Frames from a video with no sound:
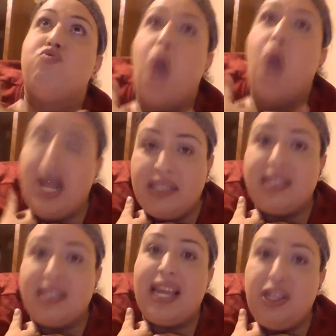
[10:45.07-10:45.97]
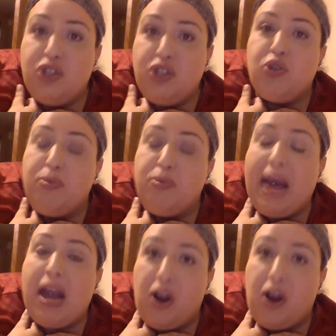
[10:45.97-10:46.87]
runs into
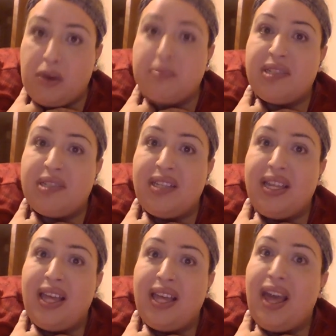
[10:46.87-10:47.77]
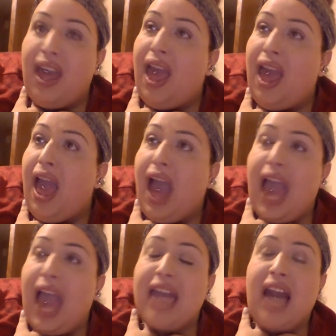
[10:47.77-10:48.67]
my arms.
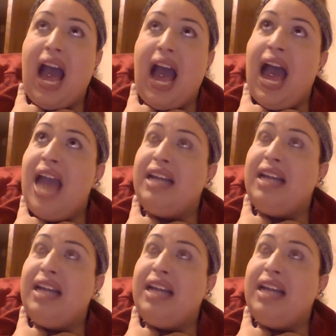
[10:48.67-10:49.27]
And I,